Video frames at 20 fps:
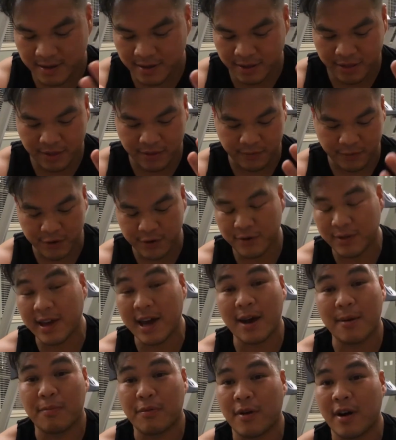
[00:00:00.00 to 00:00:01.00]
through
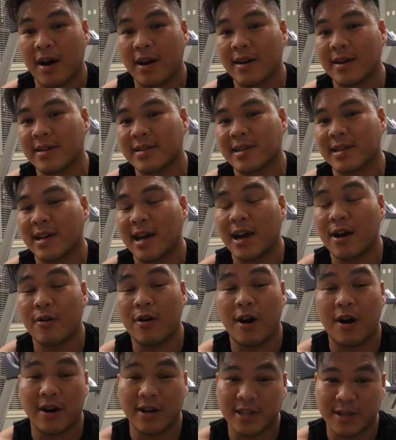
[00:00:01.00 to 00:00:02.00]
that product and how
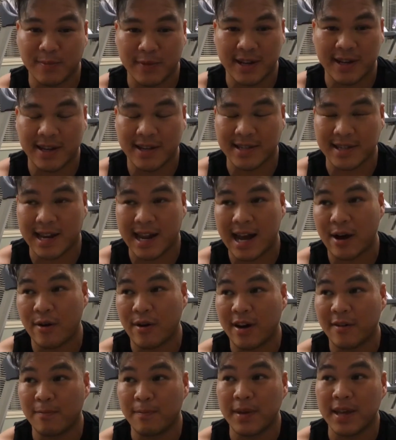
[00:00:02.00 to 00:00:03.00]
awesome it is and how
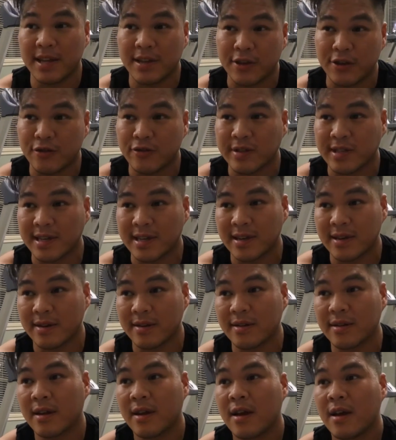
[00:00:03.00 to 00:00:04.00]
I've been using
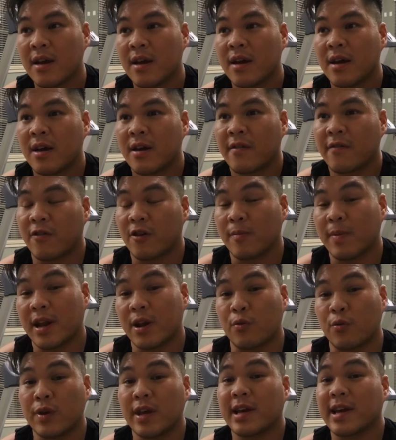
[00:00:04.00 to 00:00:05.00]
it for about
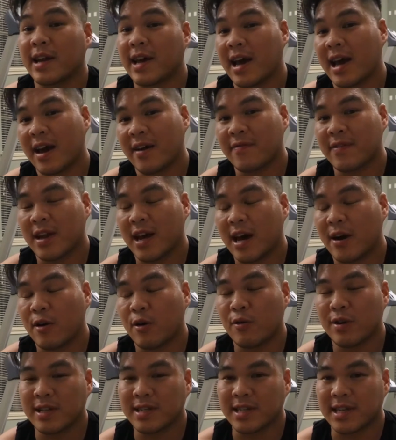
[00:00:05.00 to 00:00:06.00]
a week and a half now. I
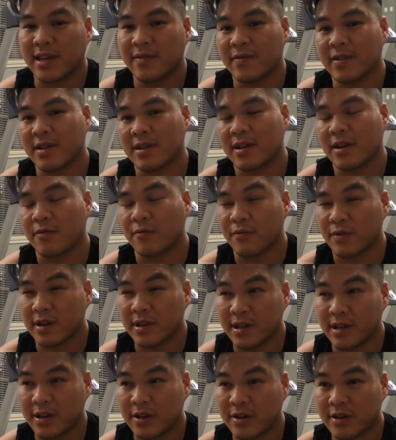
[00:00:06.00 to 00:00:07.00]
wanted to give it a
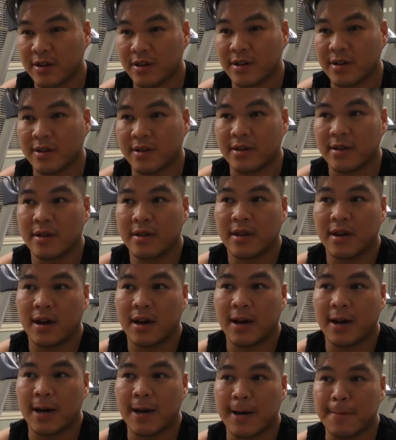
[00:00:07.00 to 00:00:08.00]
really good
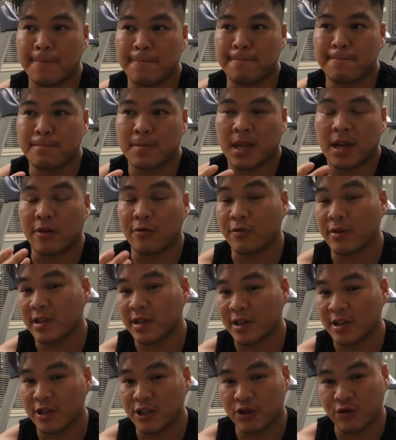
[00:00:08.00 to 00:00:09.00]

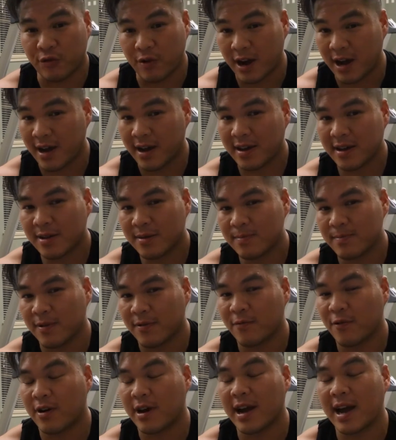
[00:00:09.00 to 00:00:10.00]
try
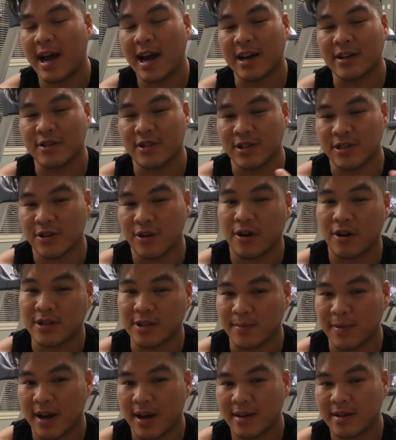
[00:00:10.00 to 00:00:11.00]
before I actually talked
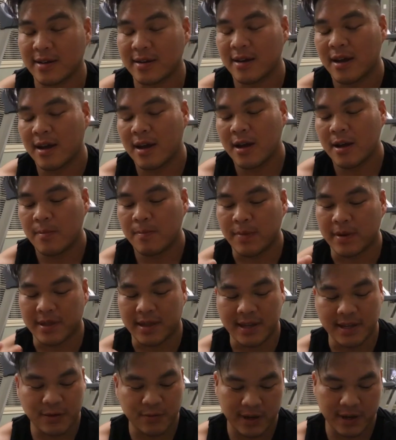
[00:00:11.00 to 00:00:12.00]
about it. But
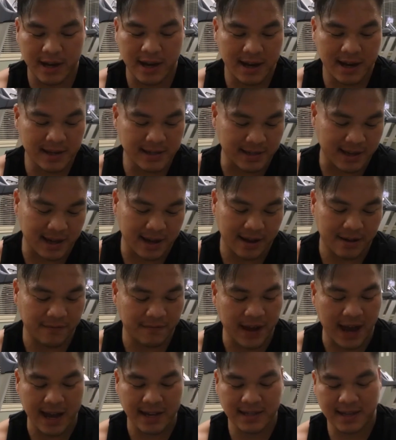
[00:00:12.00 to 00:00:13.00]
this one, guys, like
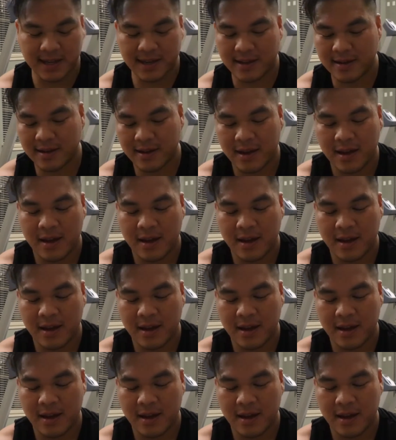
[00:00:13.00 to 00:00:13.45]
VASKY